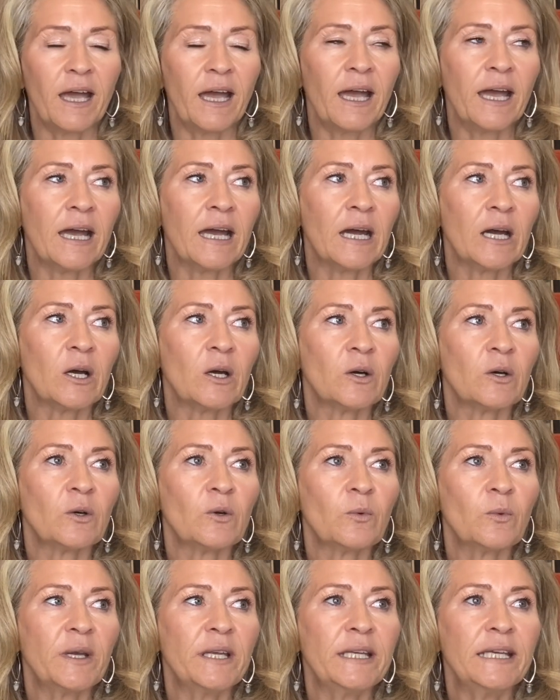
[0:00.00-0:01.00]

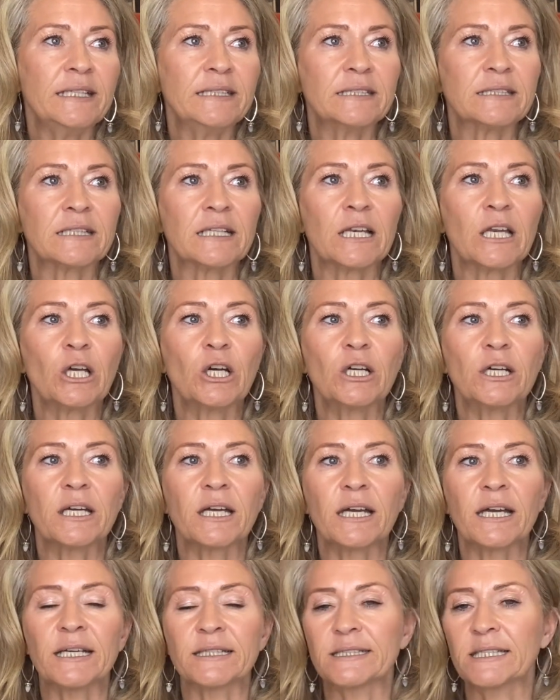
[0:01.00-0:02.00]
how we needed to look
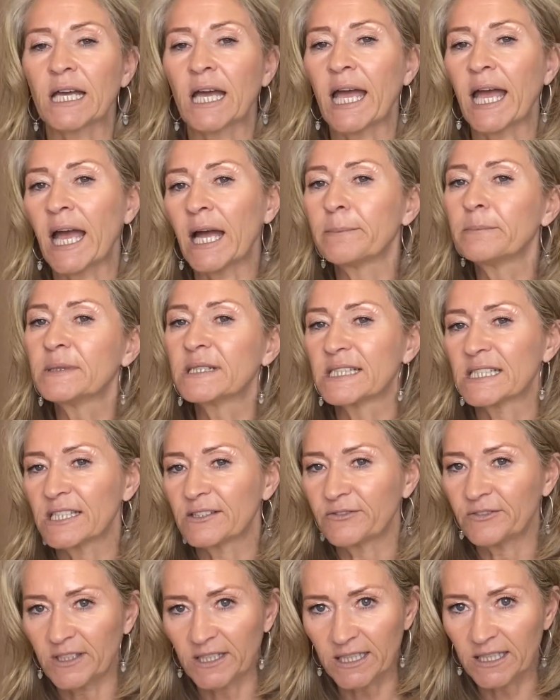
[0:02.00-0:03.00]
at our
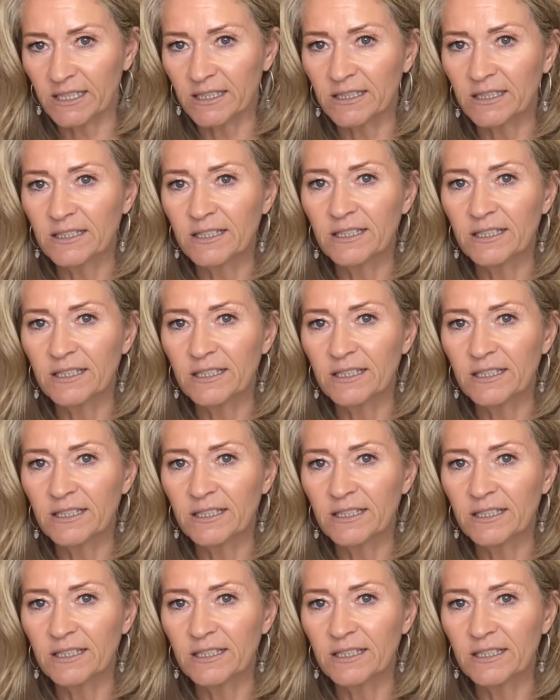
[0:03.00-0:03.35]
atmosphere,